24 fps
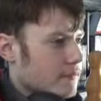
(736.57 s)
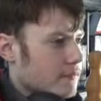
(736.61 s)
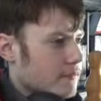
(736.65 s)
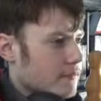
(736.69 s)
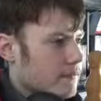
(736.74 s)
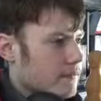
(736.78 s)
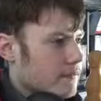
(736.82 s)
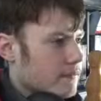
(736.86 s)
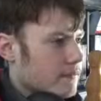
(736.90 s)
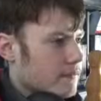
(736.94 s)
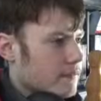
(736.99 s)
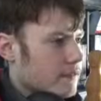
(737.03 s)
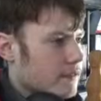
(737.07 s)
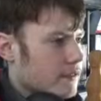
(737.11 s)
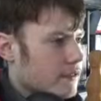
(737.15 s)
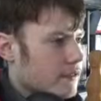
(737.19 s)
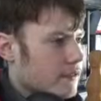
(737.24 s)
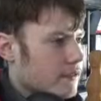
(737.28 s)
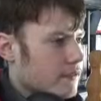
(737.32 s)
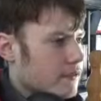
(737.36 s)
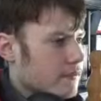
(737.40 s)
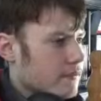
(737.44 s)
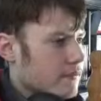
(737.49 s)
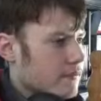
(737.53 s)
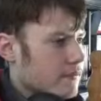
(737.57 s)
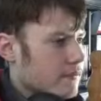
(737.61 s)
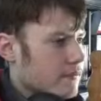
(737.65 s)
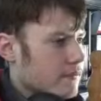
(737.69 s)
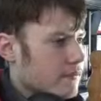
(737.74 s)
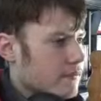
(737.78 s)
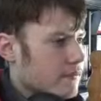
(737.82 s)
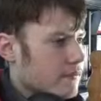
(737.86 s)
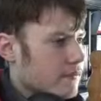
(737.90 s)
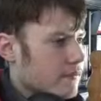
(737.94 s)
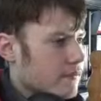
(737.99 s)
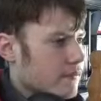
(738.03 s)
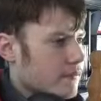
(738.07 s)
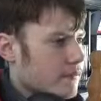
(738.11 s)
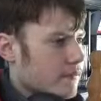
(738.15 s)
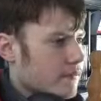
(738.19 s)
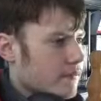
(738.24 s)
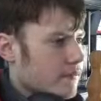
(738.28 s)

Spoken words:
Nobody speaks.